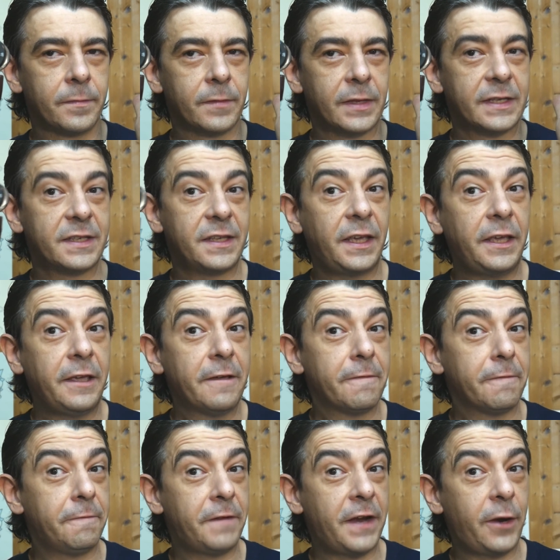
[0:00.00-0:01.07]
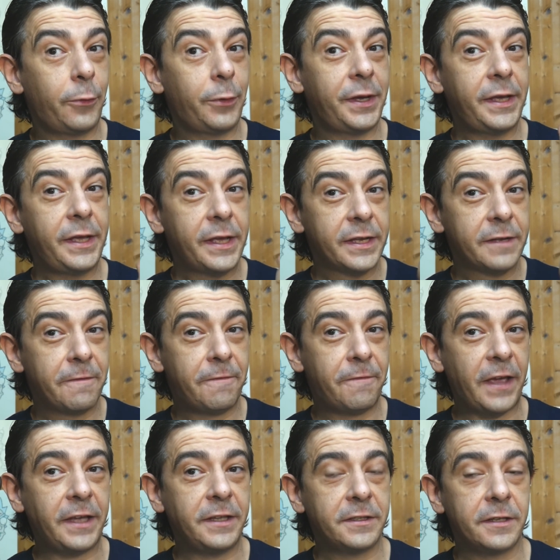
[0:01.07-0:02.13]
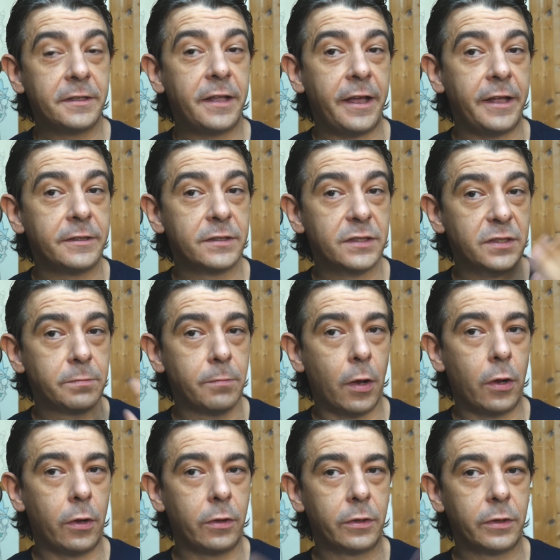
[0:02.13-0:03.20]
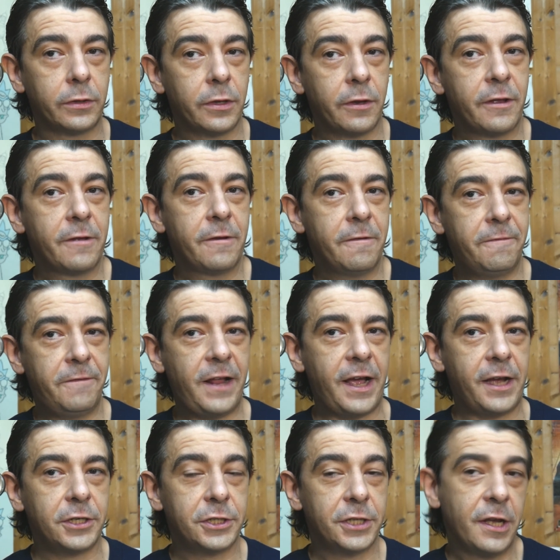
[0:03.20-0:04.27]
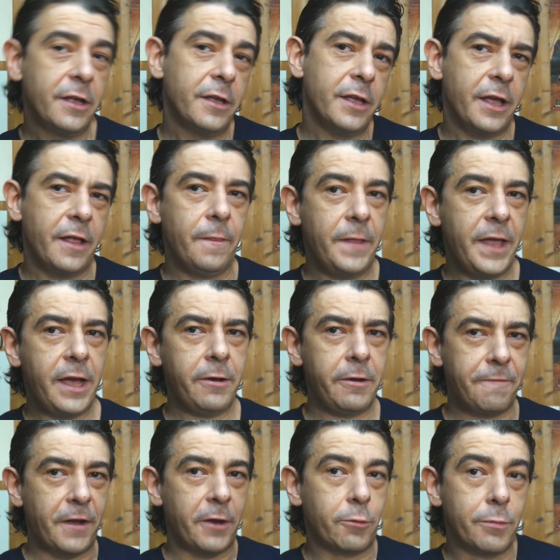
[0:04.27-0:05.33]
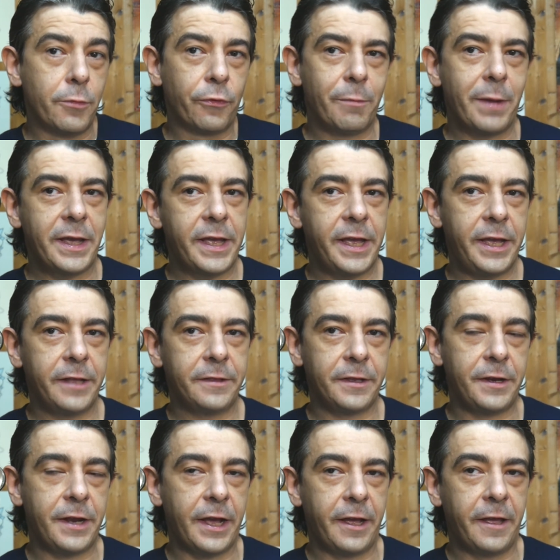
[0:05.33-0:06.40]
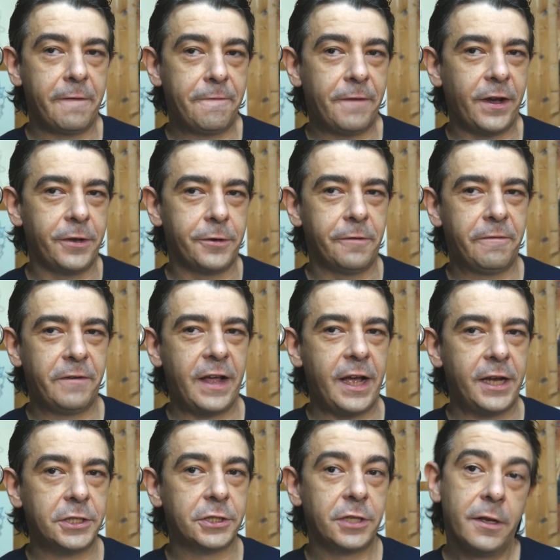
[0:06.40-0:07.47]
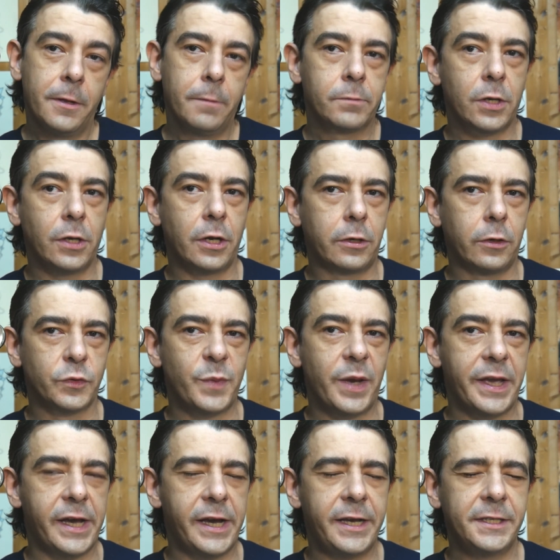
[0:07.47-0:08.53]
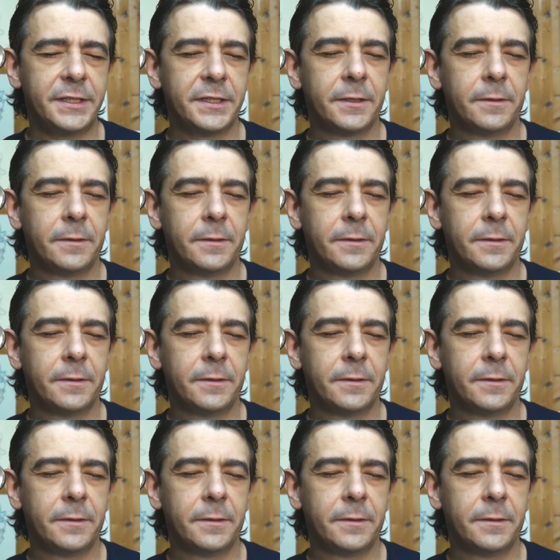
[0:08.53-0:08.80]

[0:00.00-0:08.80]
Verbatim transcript: See, very faint and small flash. And now if I remove my hand and I fire the flash, gonna close my eyes.